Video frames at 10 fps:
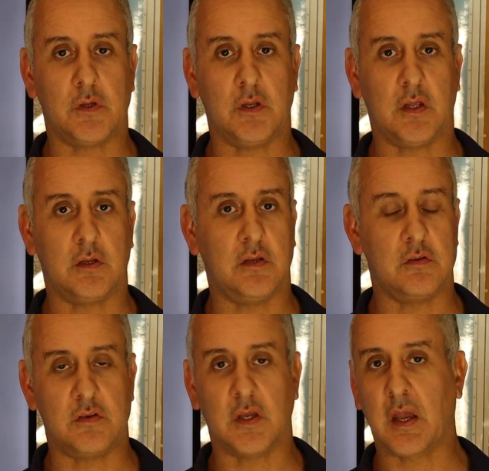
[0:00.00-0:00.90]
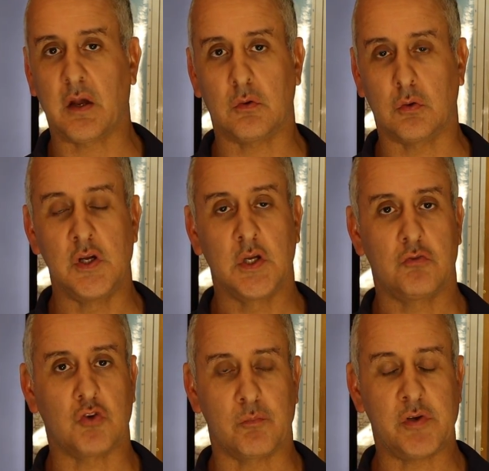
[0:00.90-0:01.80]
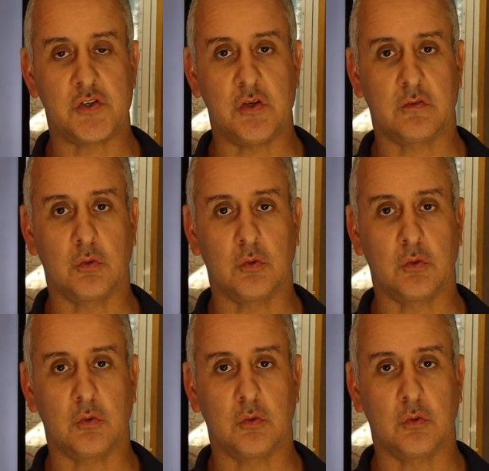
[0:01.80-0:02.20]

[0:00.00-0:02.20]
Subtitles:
You then need to dig out or drop pressures